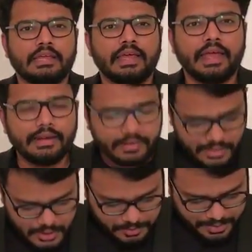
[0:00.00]

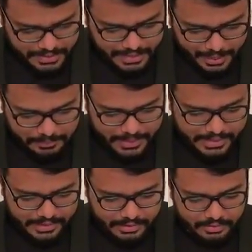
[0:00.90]
Enrichment
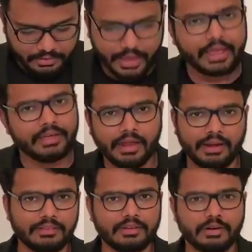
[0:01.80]
media. Again,
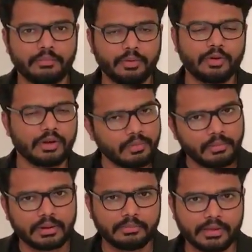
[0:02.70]
another purely
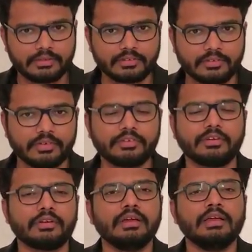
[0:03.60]
memory-based question.